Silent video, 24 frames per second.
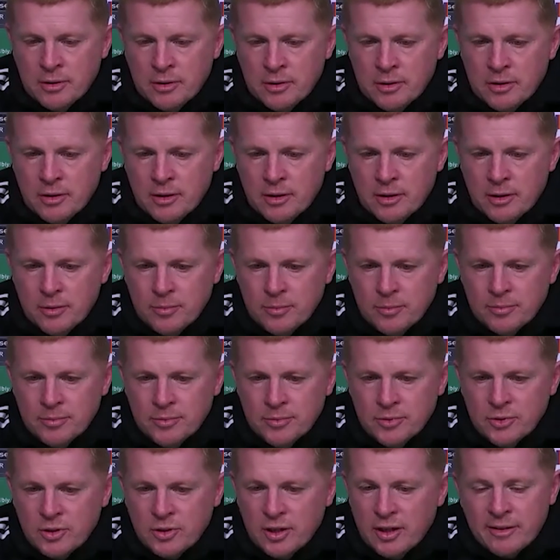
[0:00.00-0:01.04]
Um,
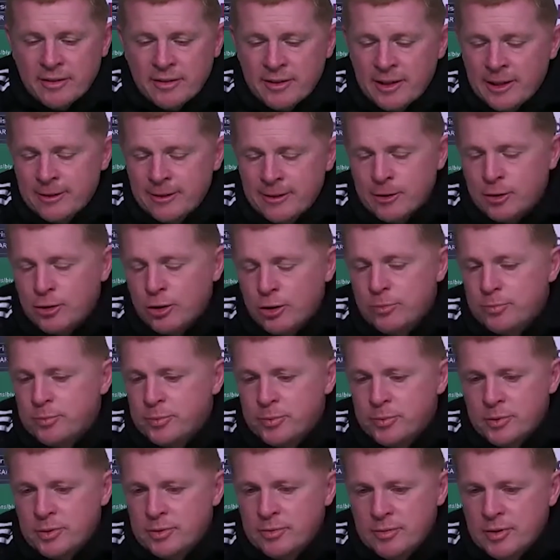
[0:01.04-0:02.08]
so I think the group
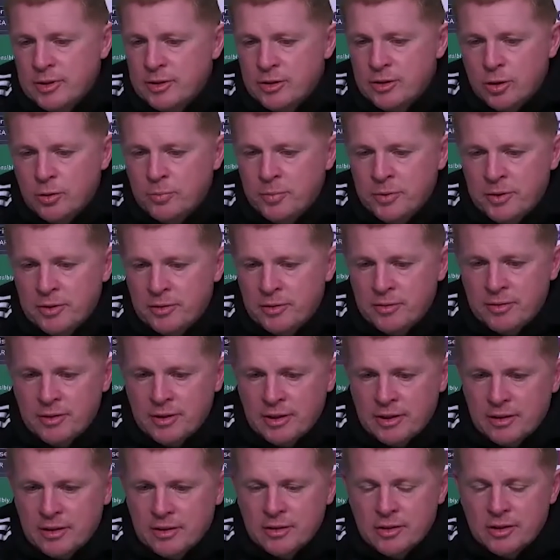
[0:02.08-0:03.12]
is open. I don't think
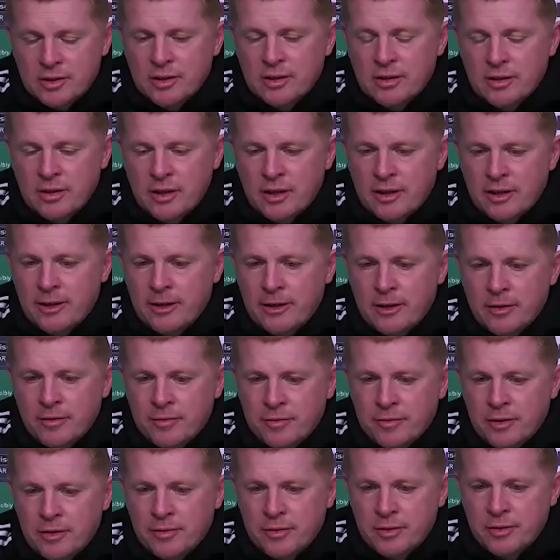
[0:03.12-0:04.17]
there's a, a clear
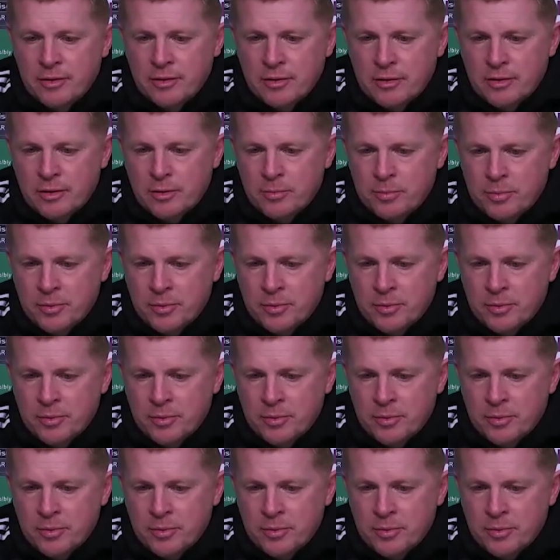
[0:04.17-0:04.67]
favourite in the group.